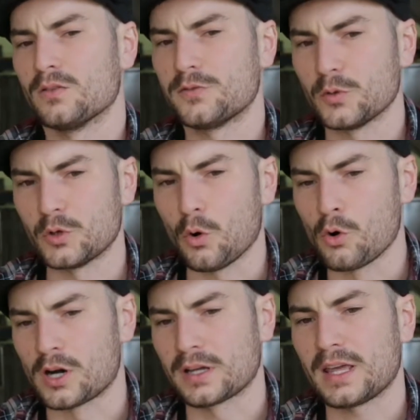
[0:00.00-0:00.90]
food
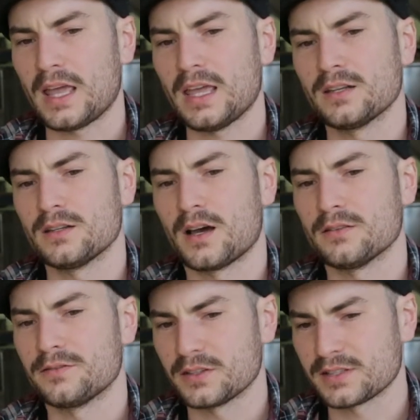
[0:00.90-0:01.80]
org in
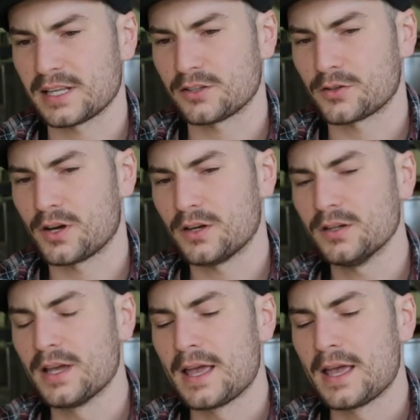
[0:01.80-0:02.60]
Ville Saint Laurent,